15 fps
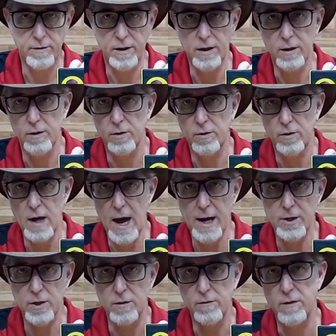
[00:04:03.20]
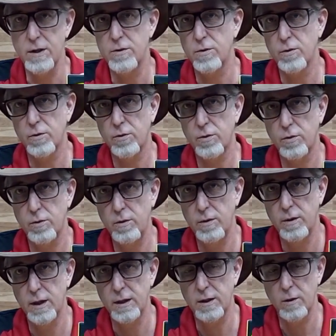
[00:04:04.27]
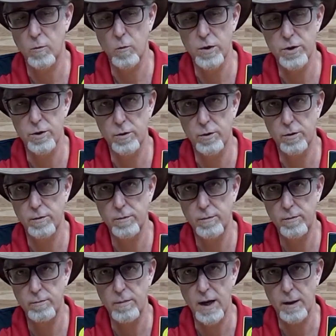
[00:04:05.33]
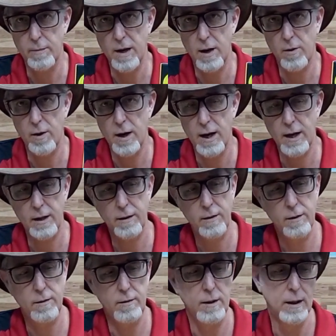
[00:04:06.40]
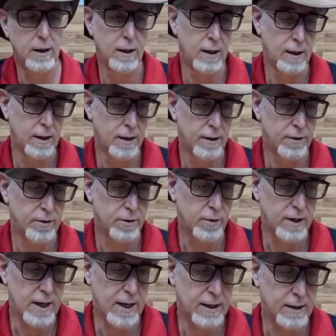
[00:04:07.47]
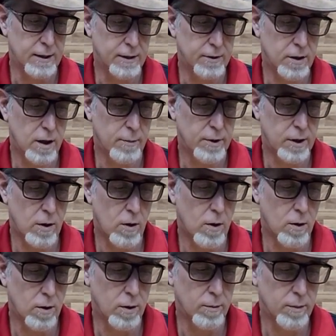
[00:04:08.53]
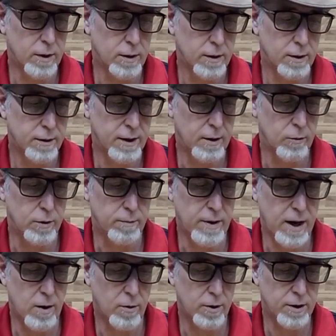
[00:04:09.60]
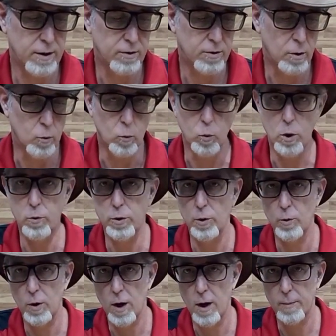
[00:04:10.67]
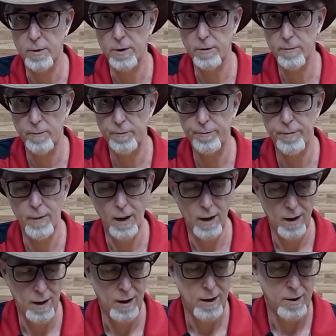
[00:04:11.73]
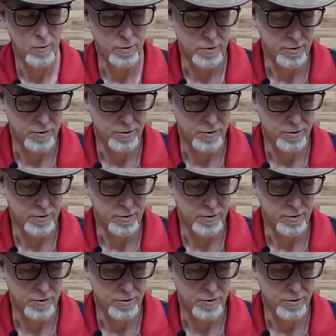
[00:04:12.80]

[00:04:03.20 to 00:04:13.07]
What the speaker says: his action features that the original Mike Power had. So he had an atomic arm that would power his rotocopter, which